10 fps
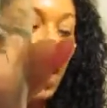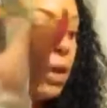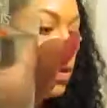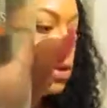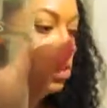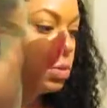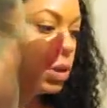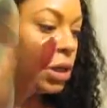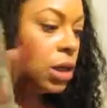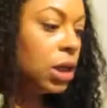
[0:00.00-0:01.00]
This is
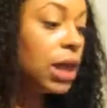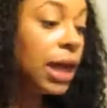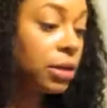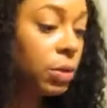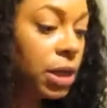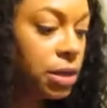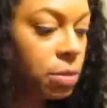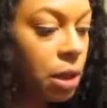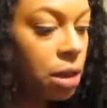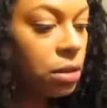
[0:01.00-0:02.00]
really good. I like the way it
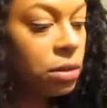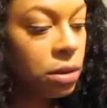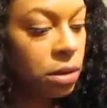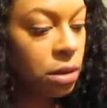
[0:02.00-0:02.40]
smells.